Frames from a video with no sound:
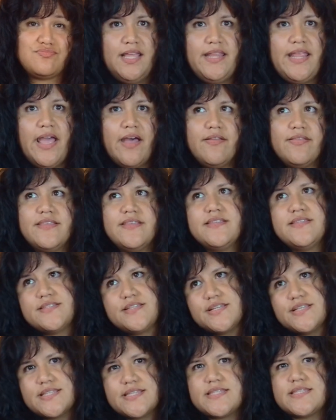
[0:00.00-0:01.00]
Now, this
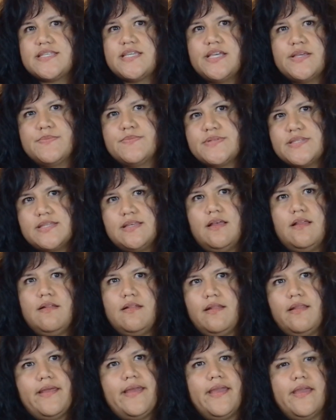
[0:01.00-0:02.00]
just seems
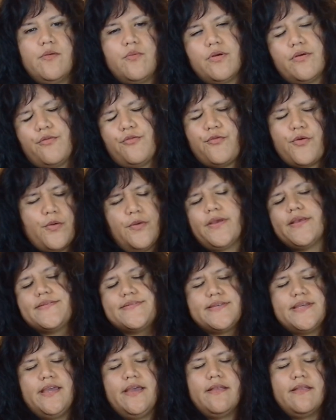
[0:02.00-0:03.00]
like we're
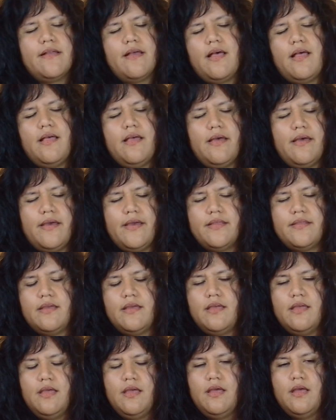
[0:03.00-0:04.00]
focusing
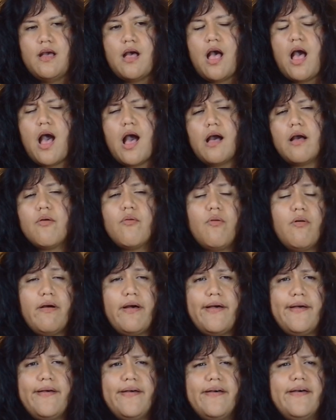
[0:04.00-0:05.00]
on
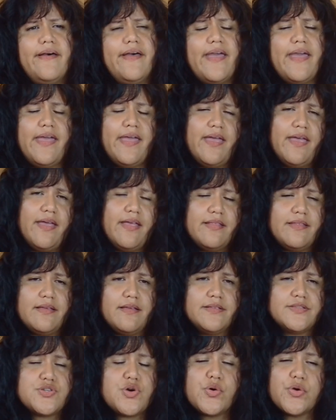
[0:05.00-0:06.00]
Aqua
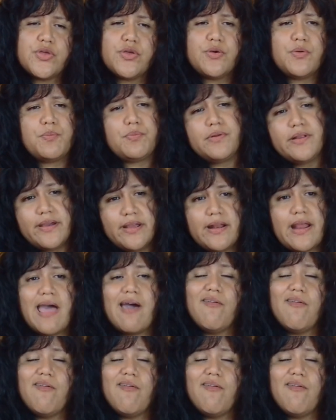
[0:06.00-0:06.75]
and Tokyo Blade.